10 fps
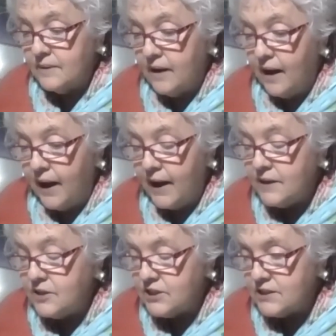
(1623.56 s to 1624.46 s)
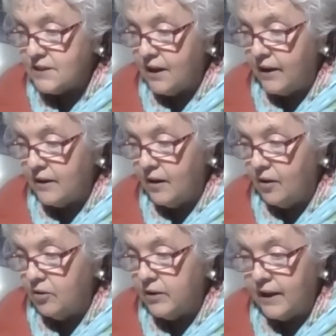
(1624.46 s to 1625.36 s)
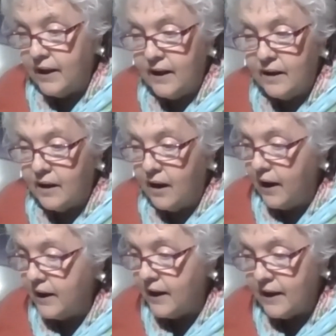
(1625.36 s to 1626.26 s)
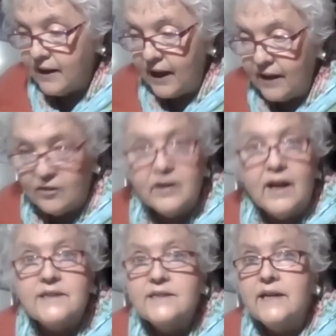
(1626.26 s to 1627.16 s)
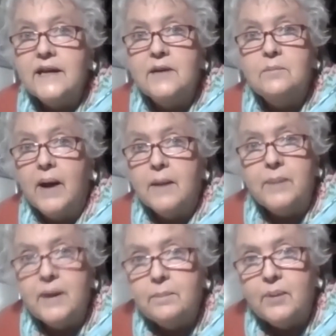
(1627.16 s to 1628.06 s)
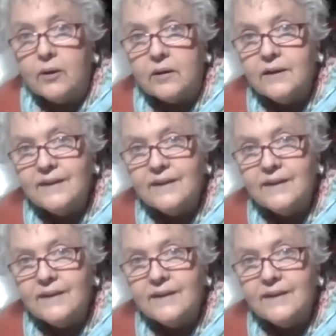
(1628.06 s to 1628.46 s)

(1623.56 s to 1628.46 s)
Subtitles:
I just thought, okay, I can't handle not seeing my people.